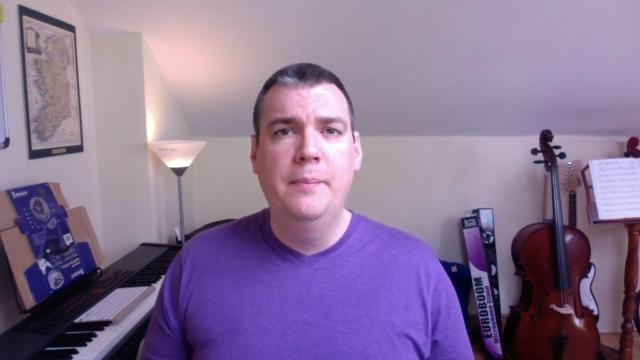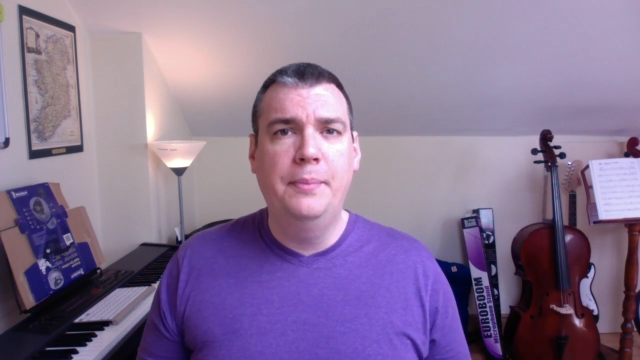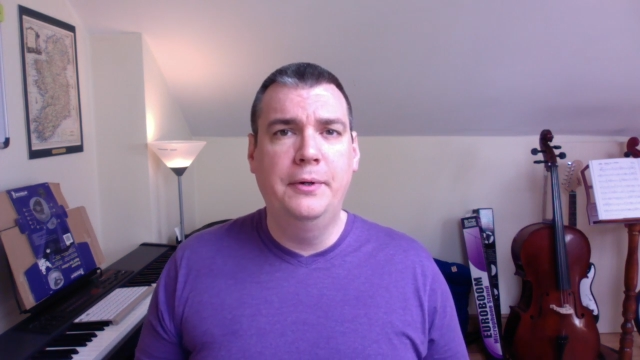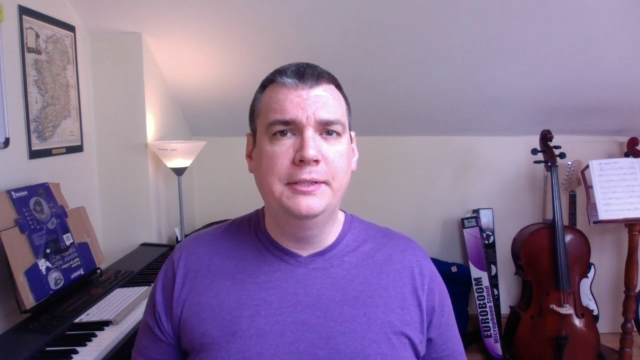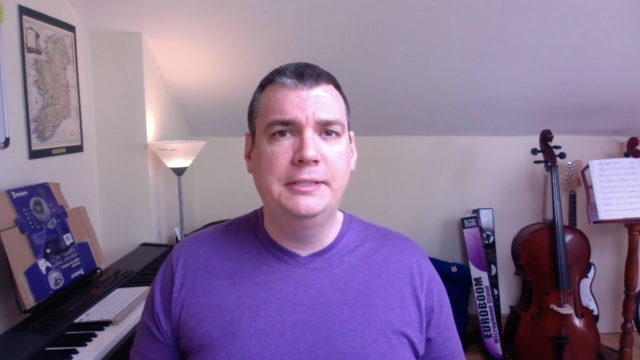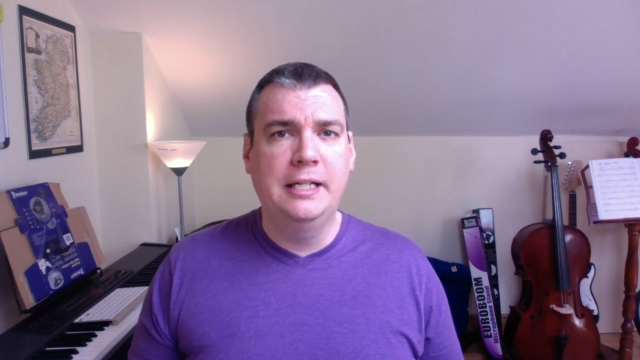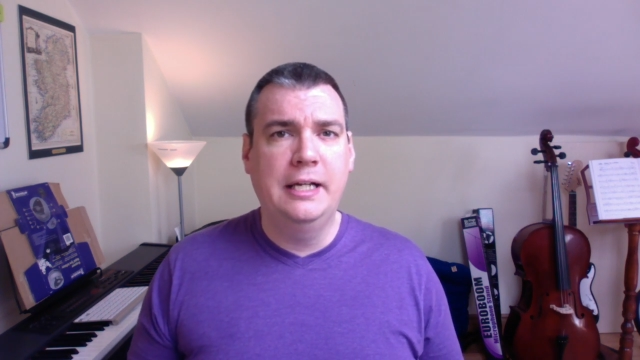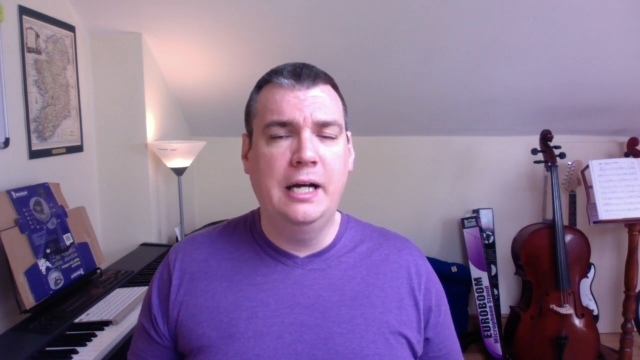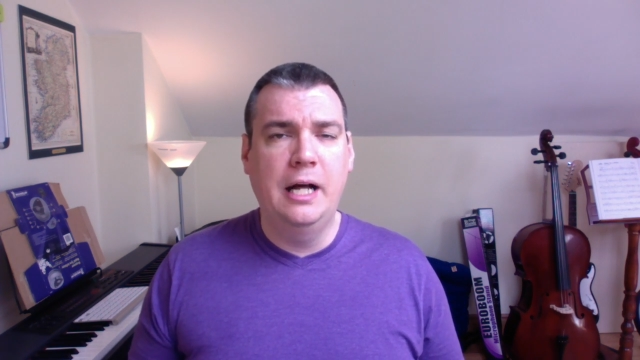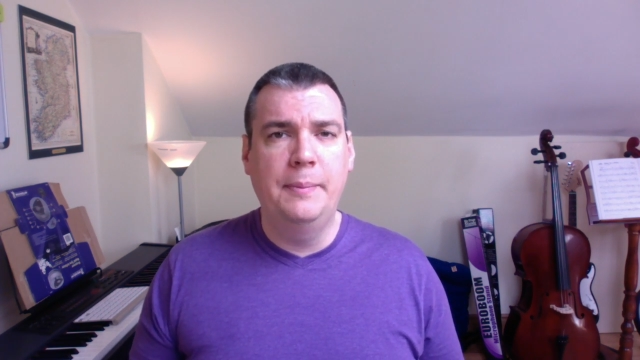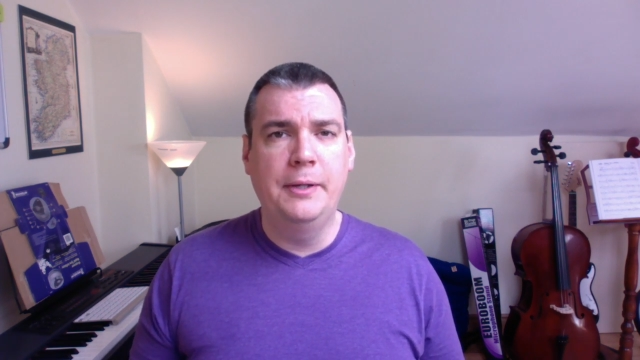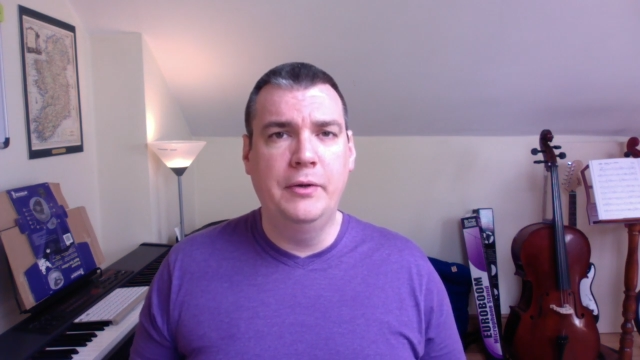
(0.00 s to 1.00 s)
But
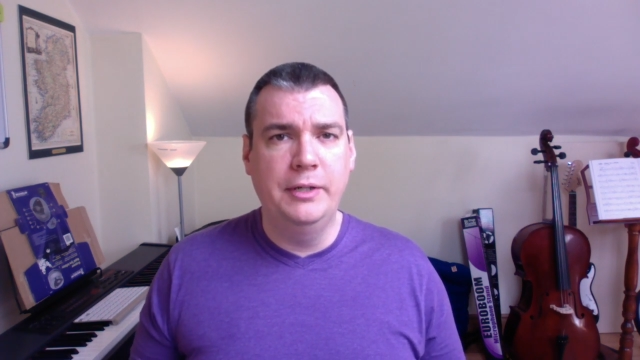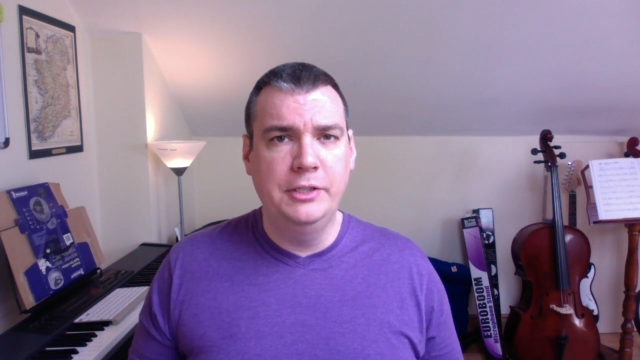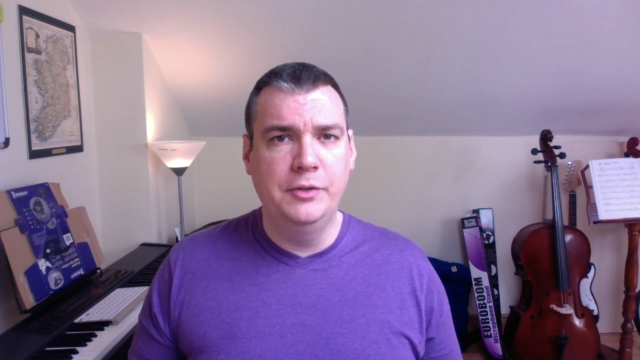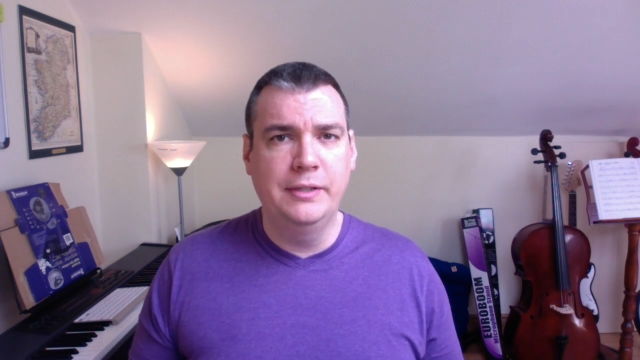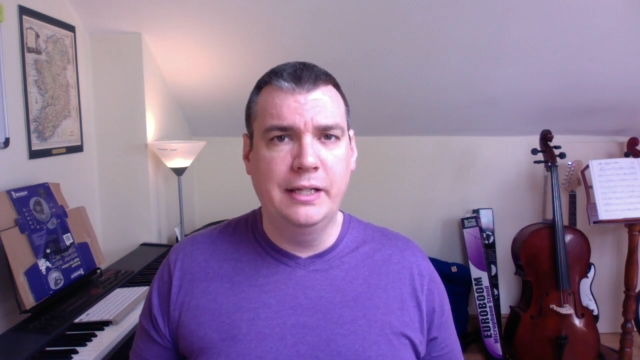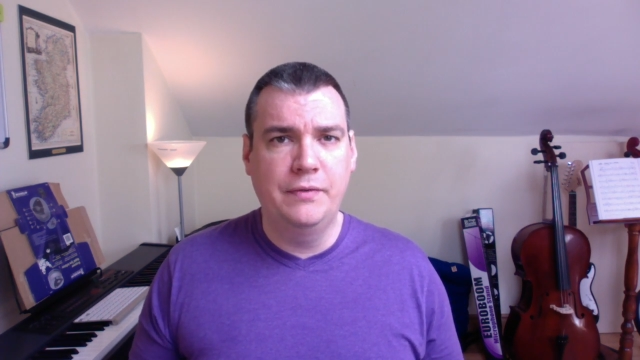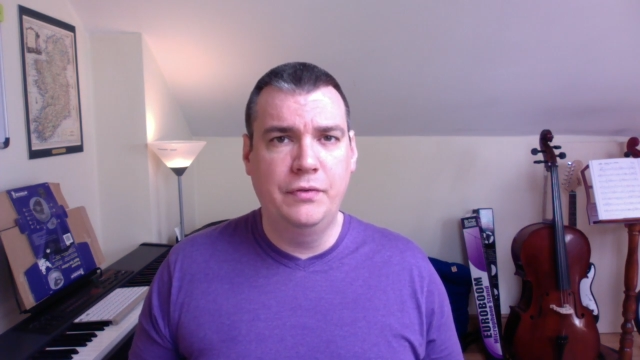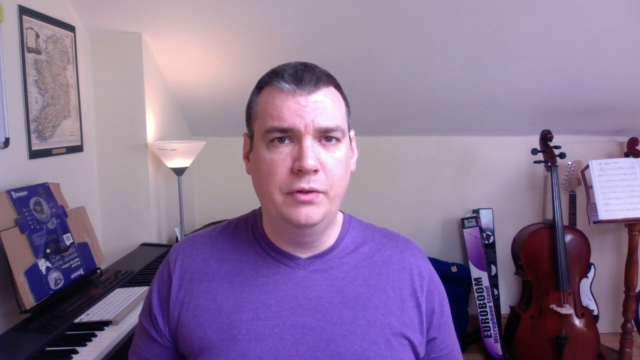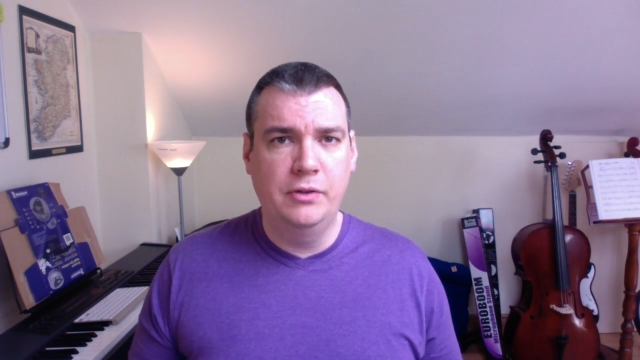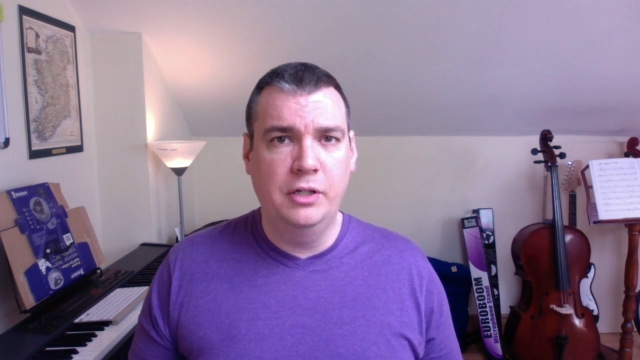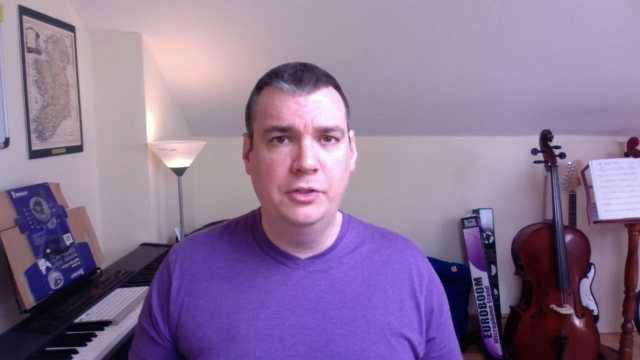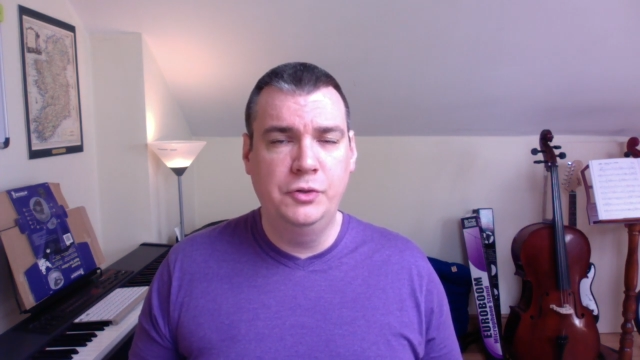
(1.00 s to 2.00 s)
I'll be only doing that
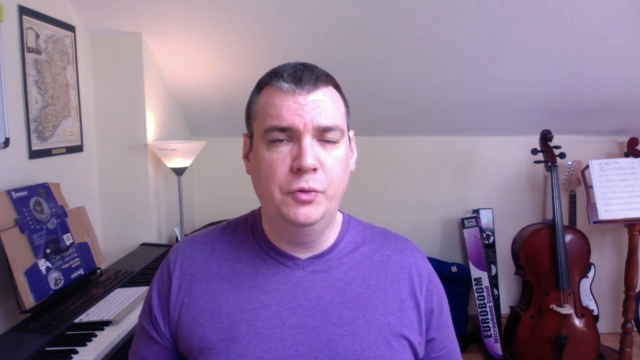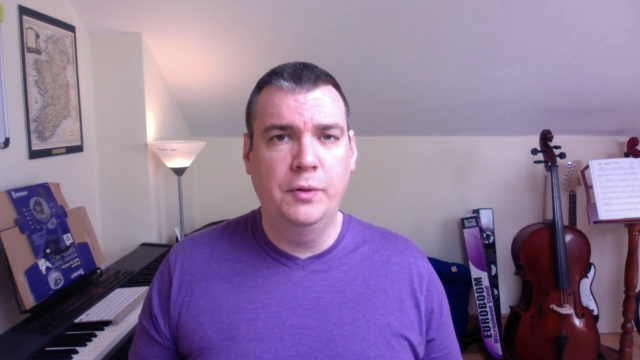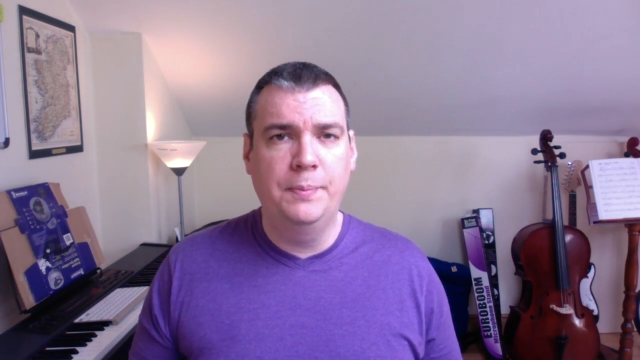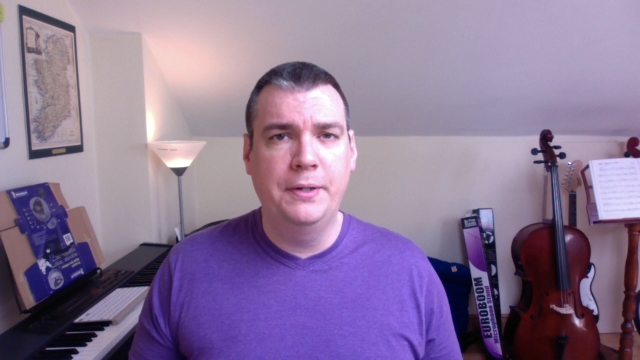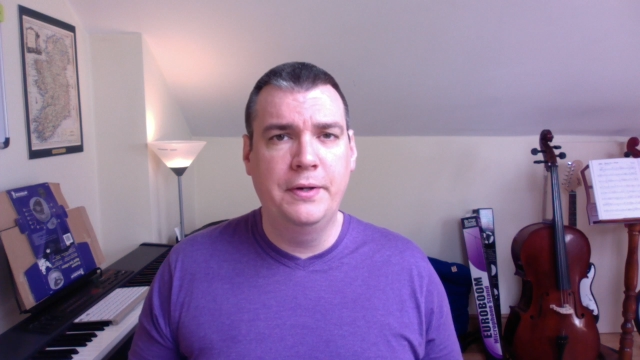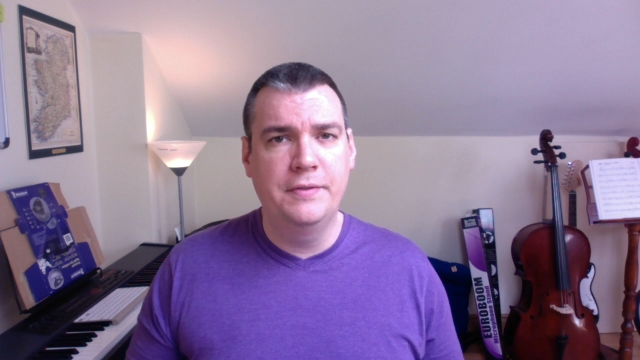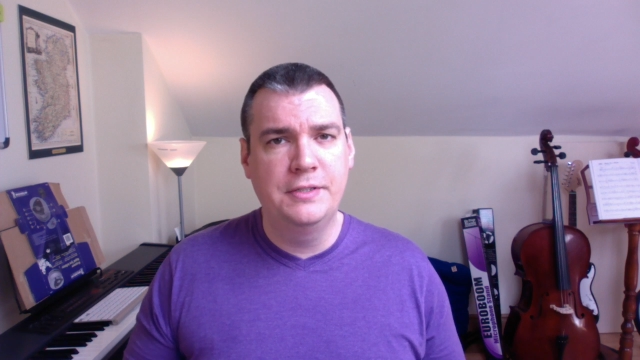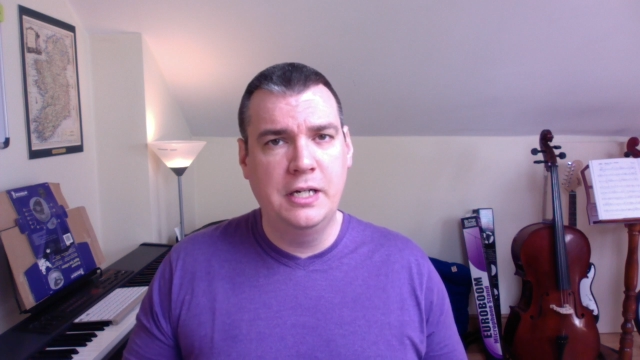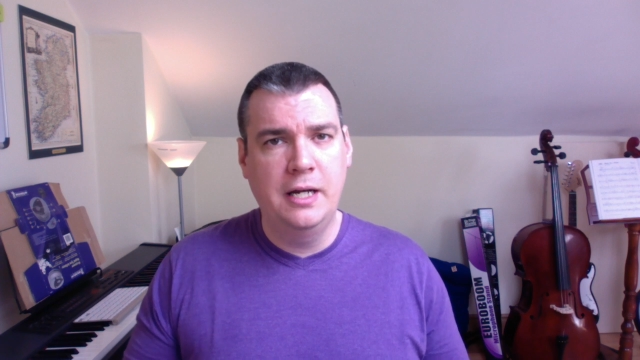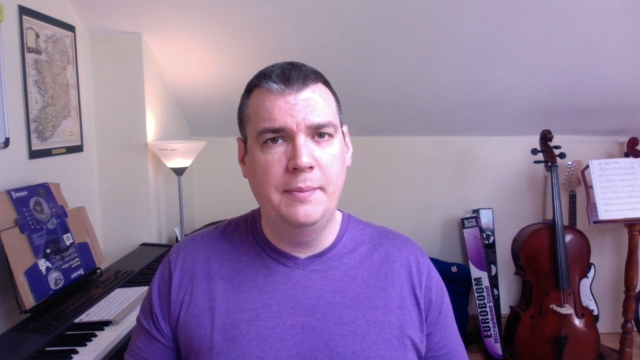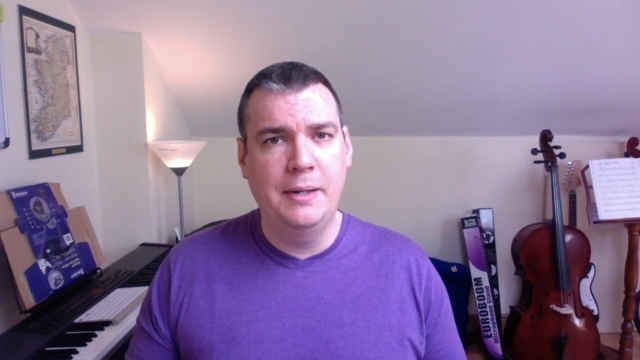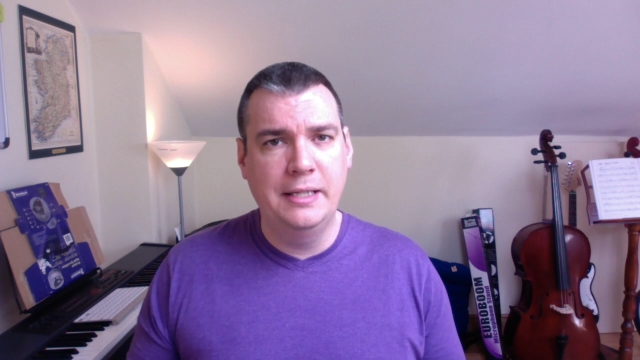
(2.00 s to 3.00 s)
for a short period of time,